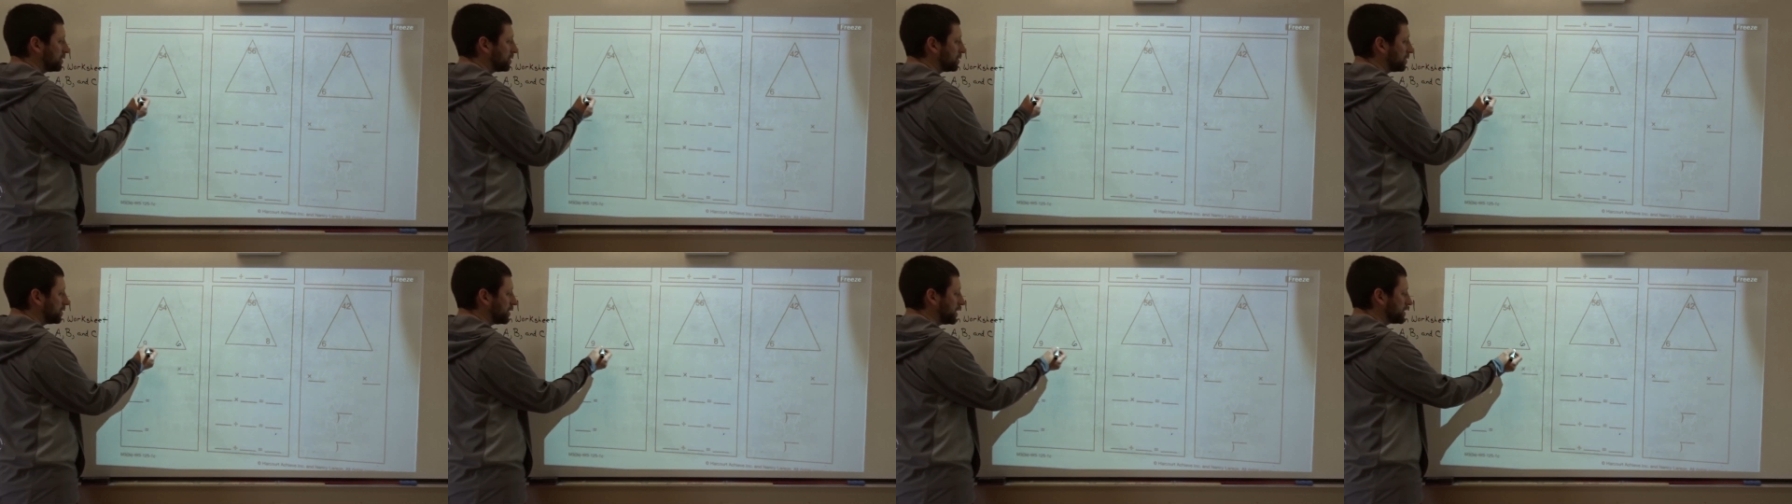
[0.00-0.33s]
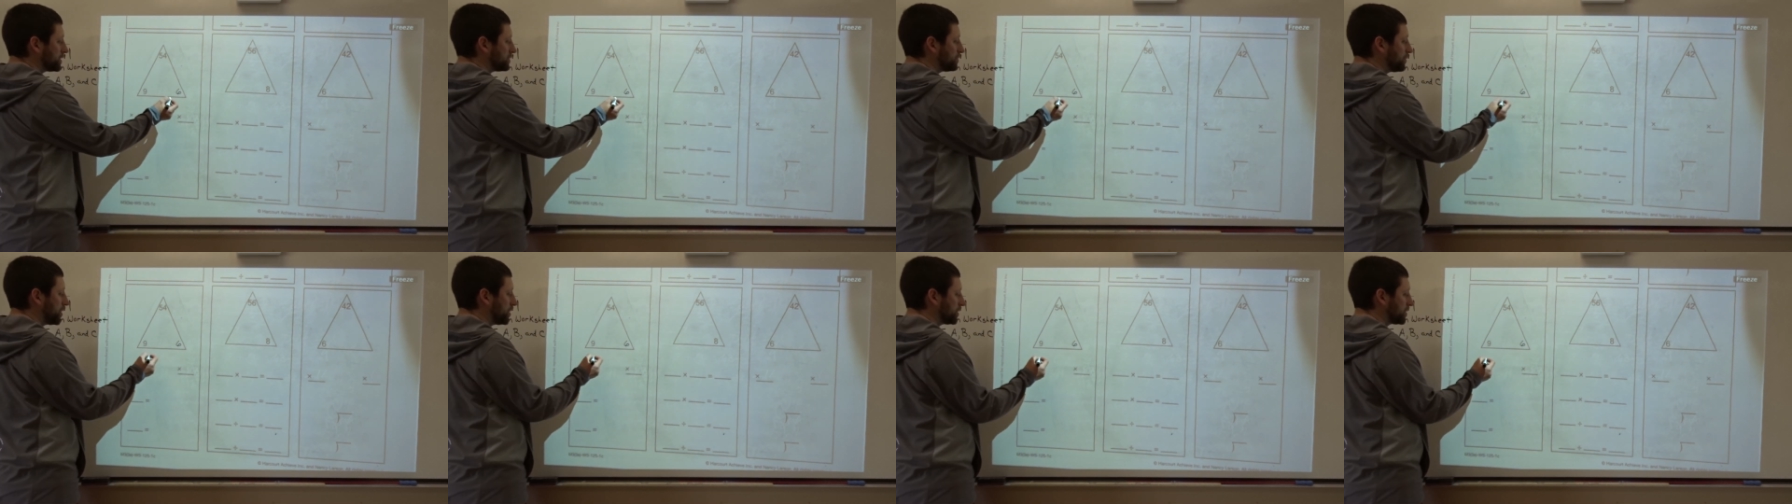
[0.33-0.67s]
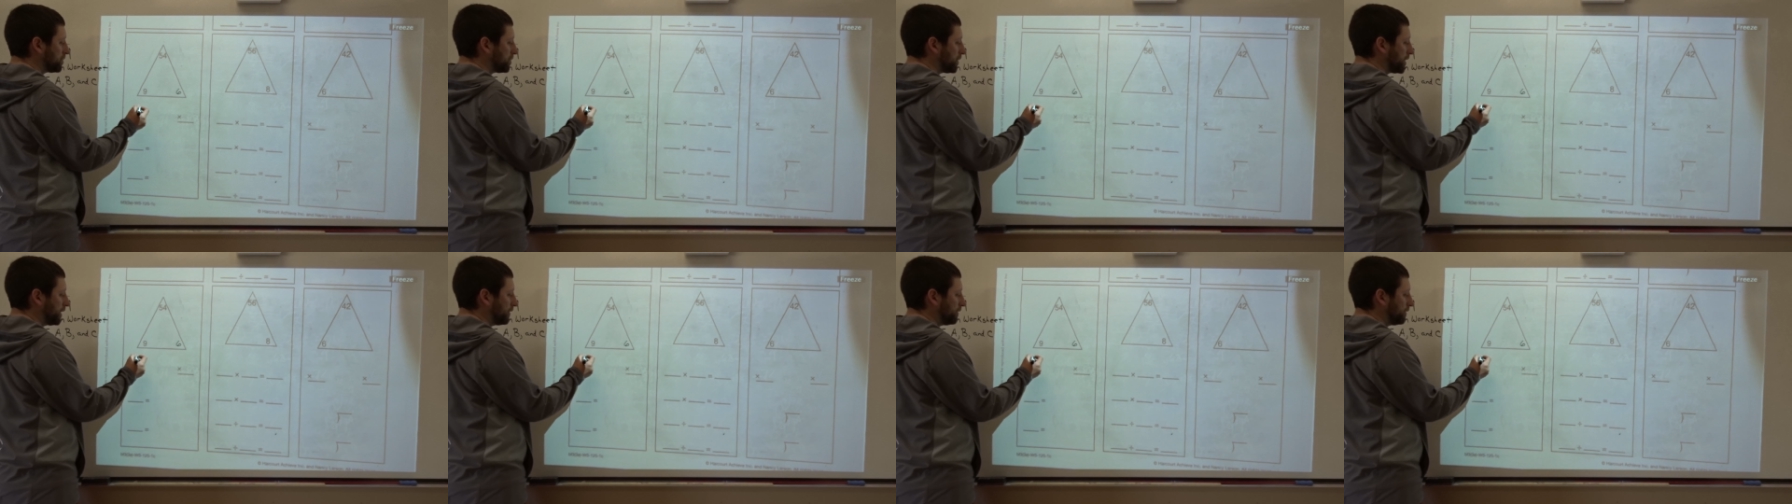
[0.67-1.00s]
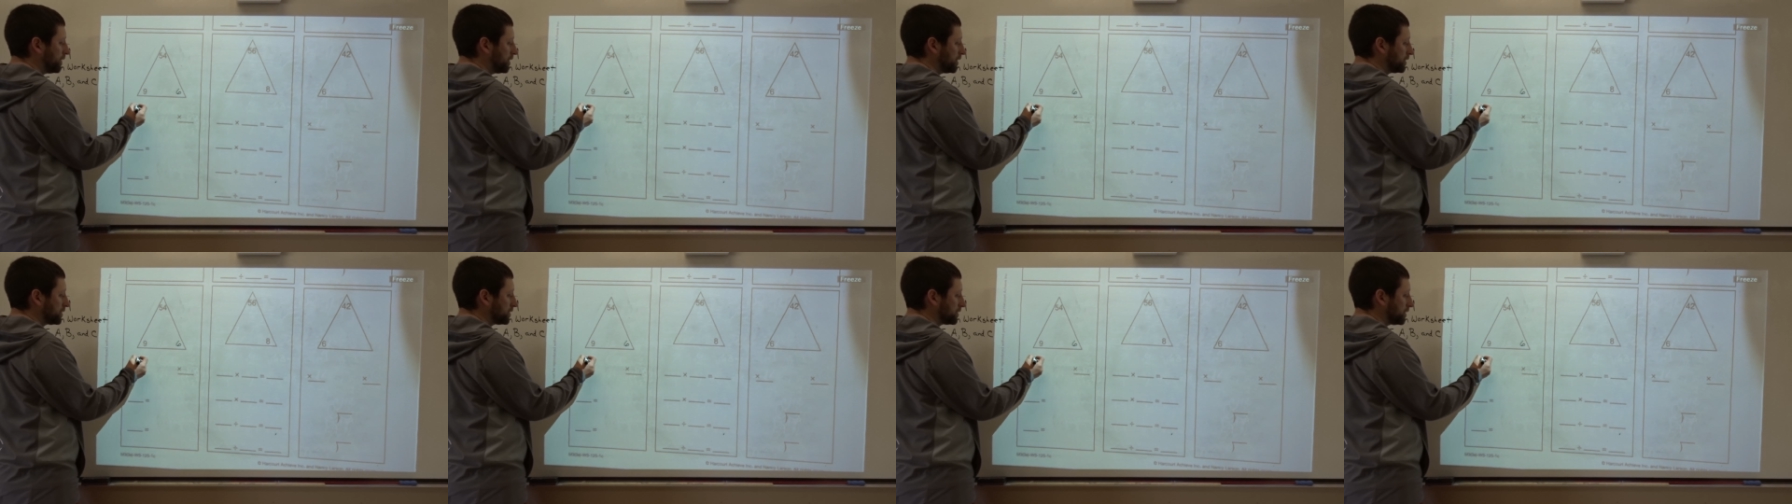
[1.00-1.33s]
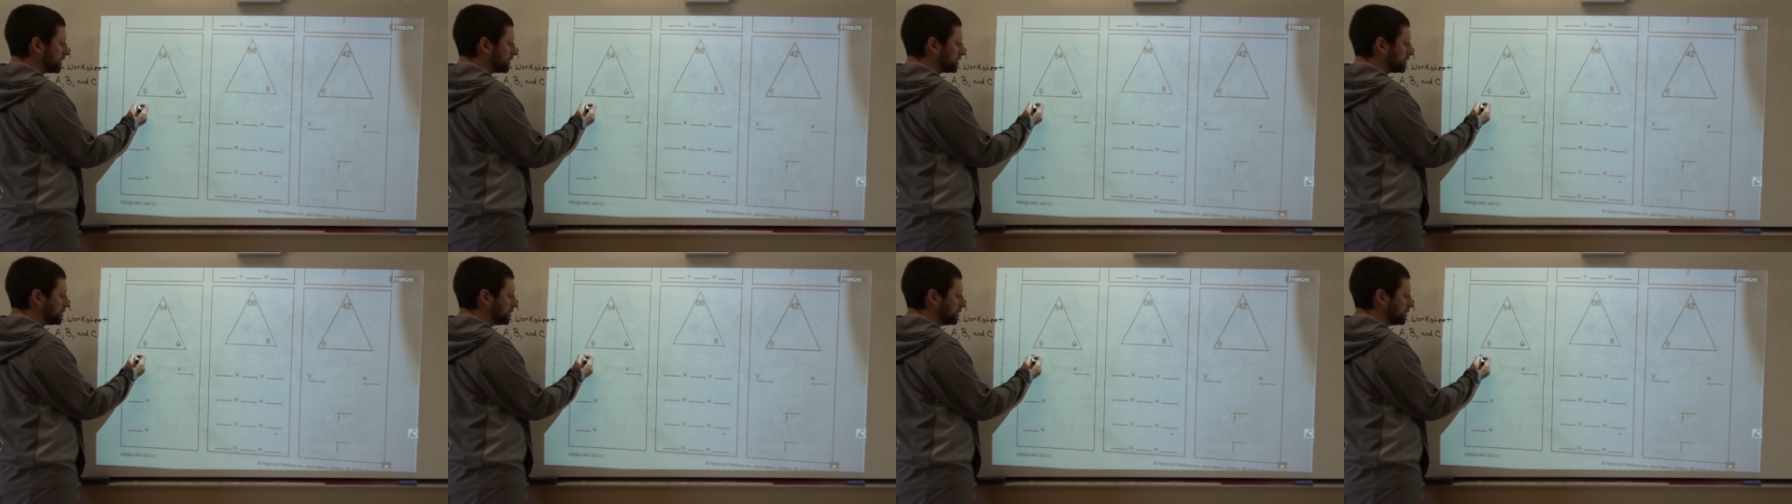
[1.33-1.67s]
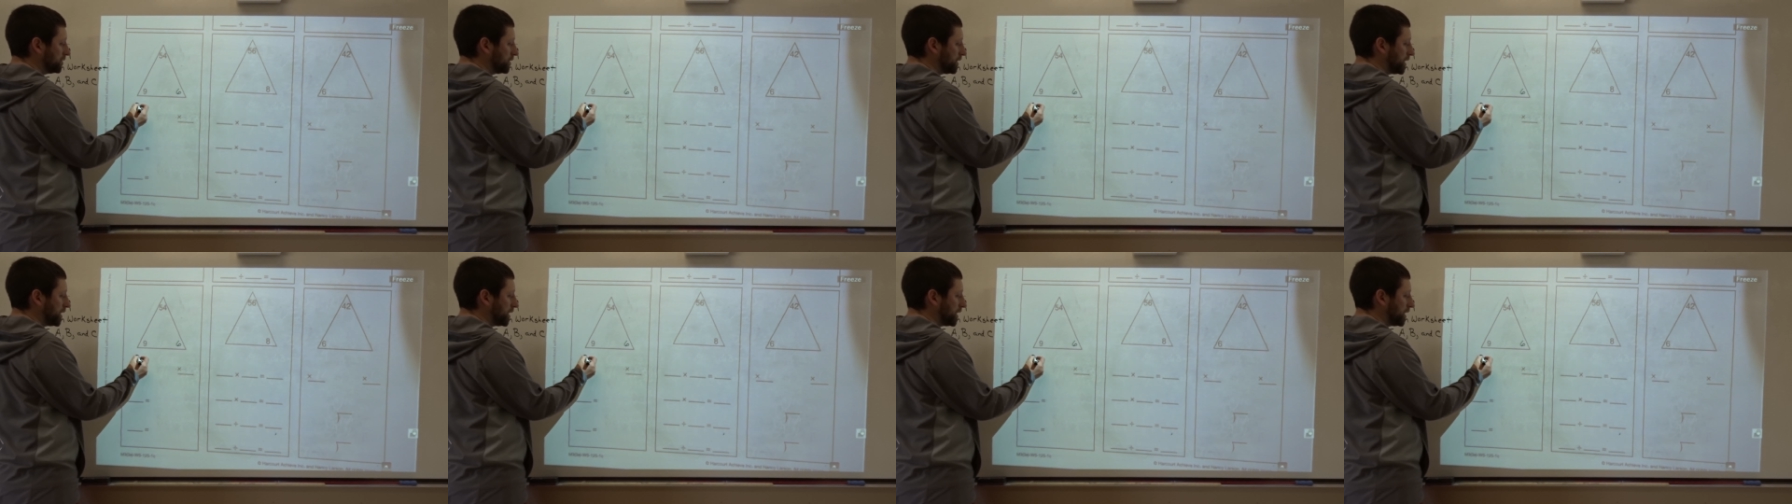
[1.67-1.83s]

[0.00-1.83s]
So let's multiply first. Let's do